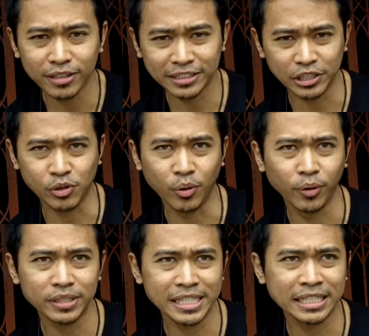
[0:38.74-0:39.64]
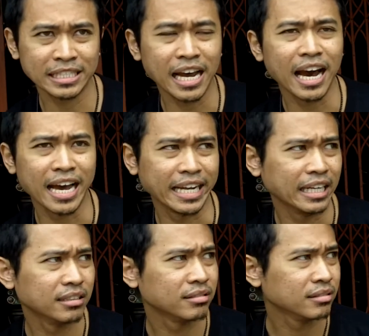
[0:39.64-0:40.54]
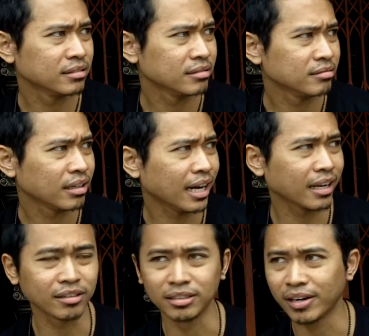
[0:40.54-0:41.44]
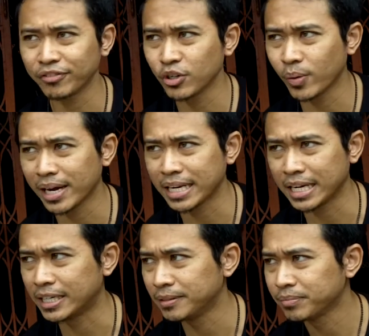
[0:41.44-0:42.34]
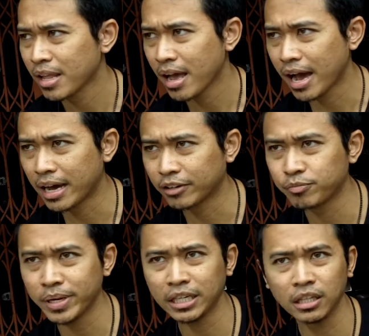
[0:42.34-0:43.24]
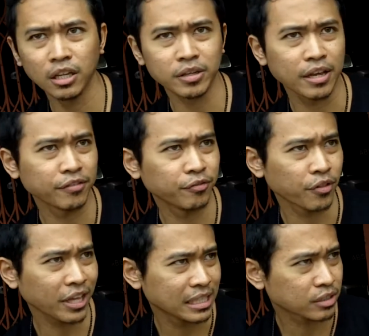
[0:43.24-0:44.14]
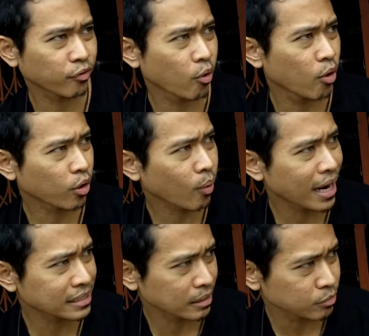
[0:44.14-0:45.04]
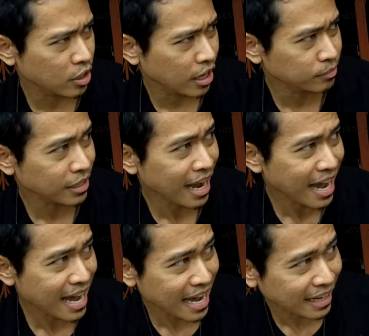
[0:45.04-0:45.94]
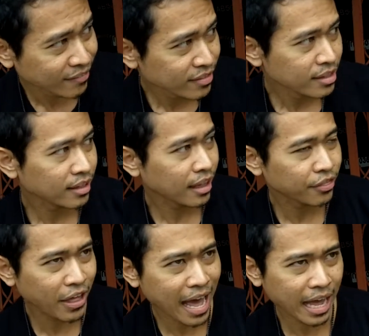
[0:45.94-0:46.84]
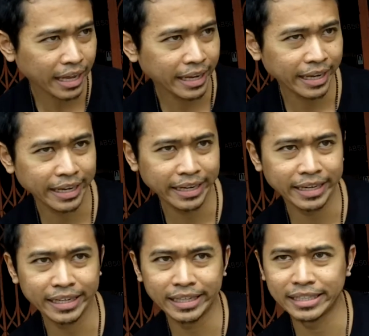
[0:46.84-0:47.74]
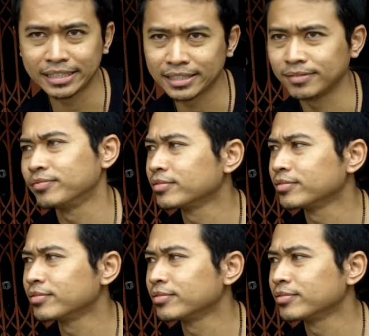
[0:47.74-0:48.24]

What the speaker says: does it call it in Thai. I don't know, I have no idea. And I've been looking for this for quite some time. Ah, that is